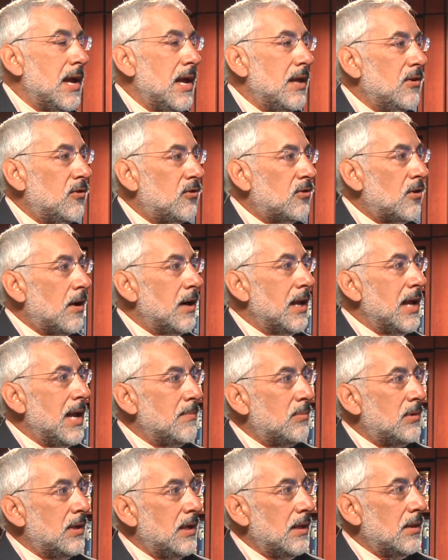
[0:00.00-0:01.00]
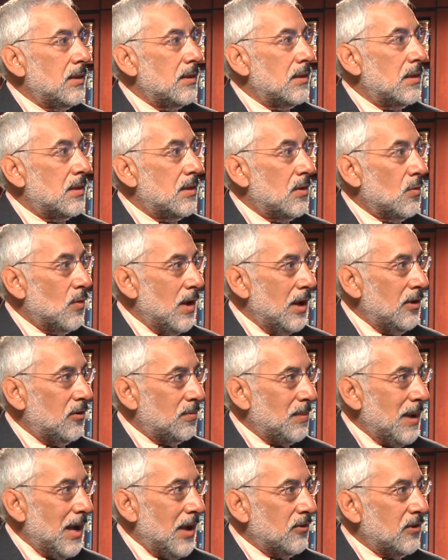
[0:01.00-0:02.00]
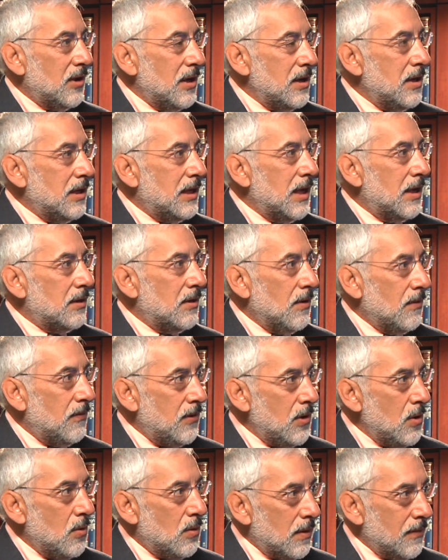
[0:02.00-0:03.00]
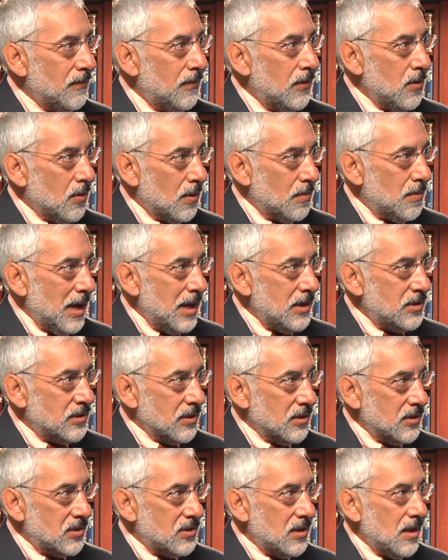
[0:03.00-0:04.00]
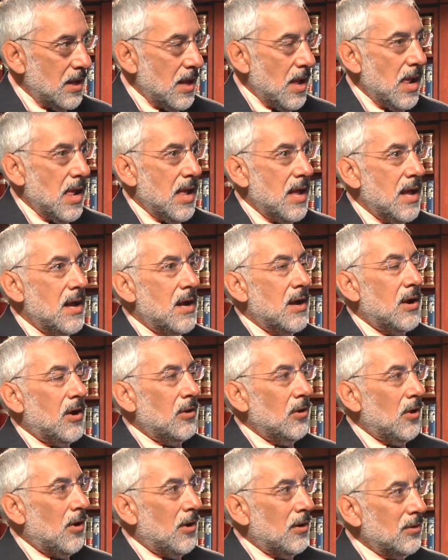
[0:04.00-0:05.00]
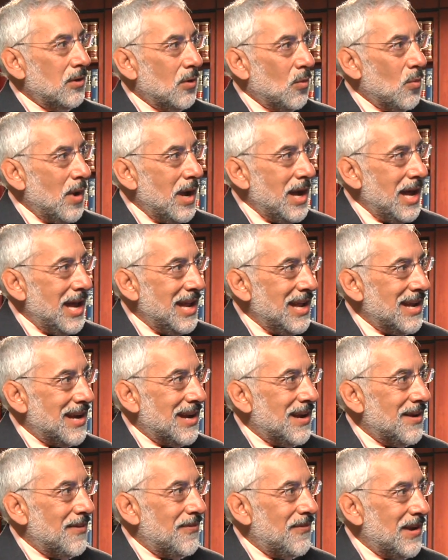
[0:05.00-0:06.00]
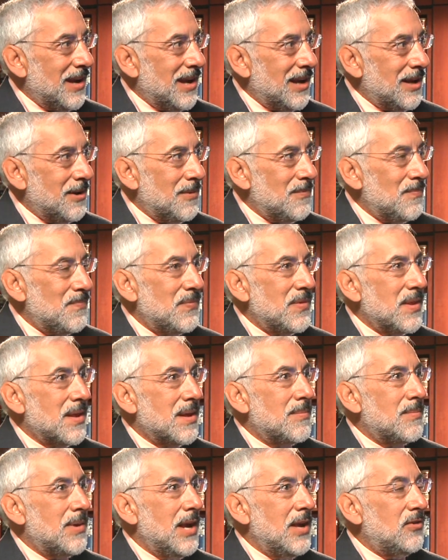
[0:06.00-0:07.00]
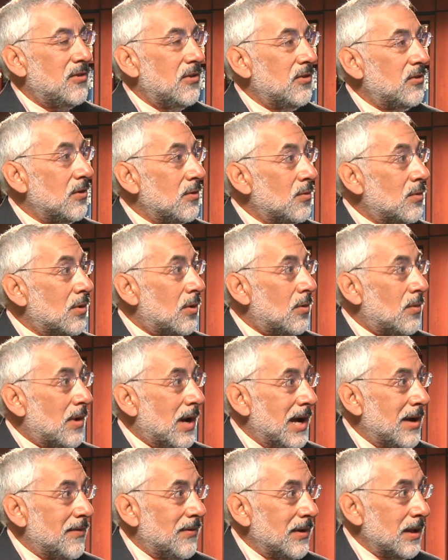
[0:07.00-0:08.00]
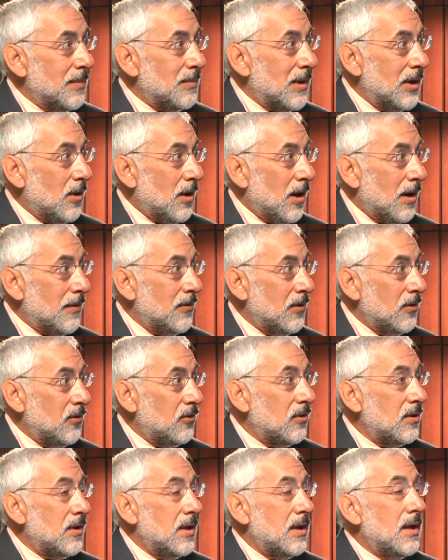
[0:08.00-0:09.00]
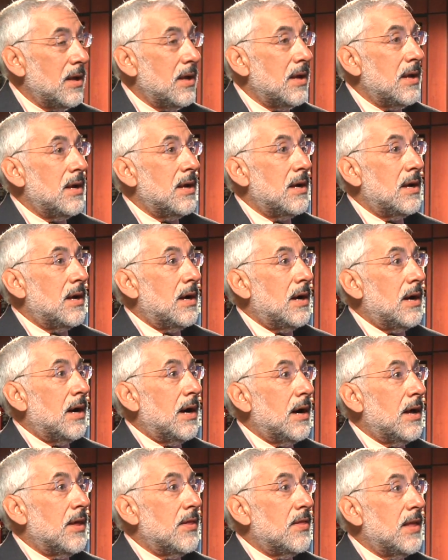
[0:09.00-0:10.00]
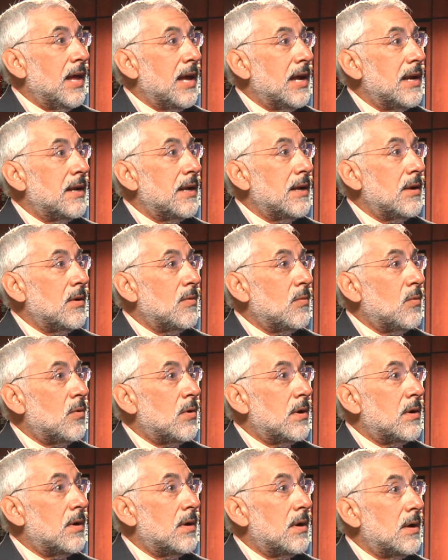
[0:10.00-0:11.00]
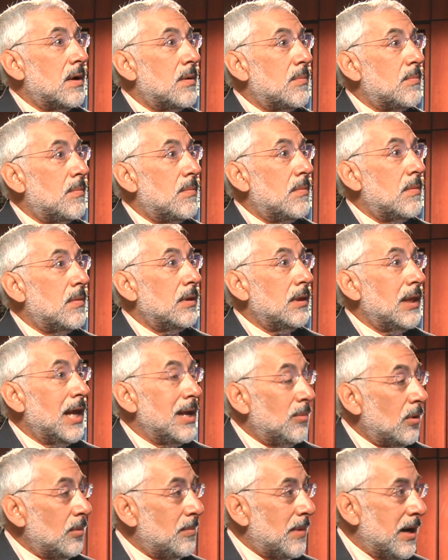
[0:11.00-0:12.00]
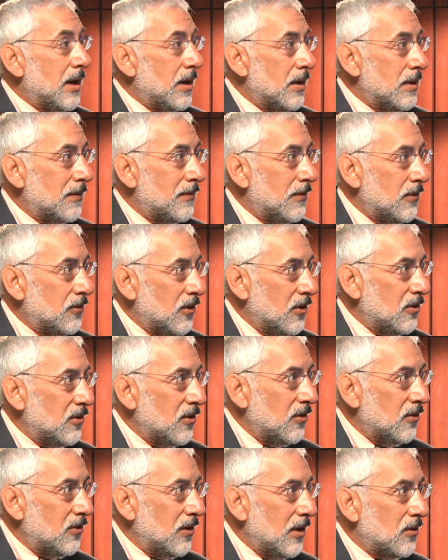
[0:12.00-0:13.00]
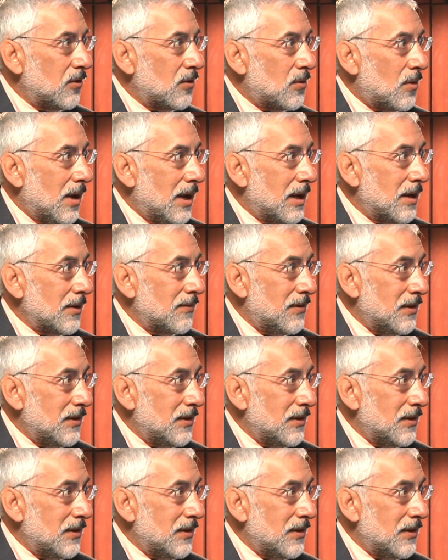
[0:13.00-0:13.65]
and you start emptying the wastebasket and you get to fewer and fewer patients. Along the way, I found patients that were arriving in my office that were labeled by other physicians as chronic